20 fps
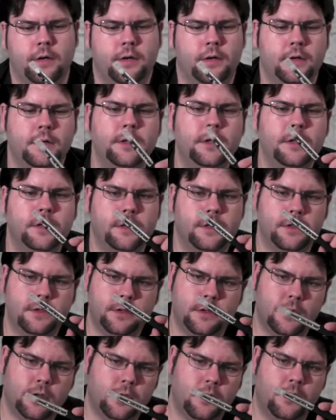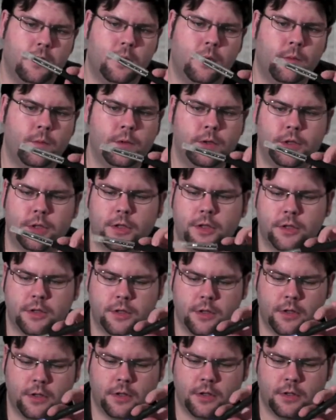this is the Vision
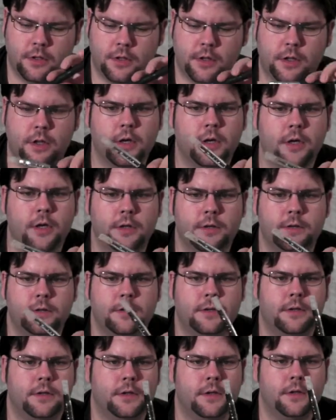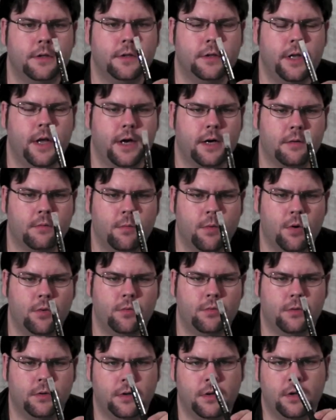Eternity in its tank
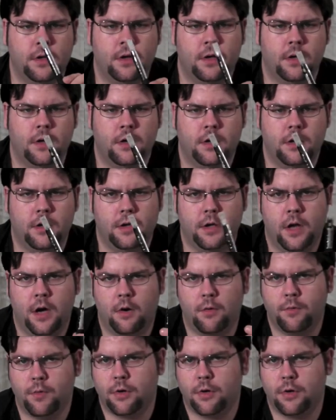mode. Now we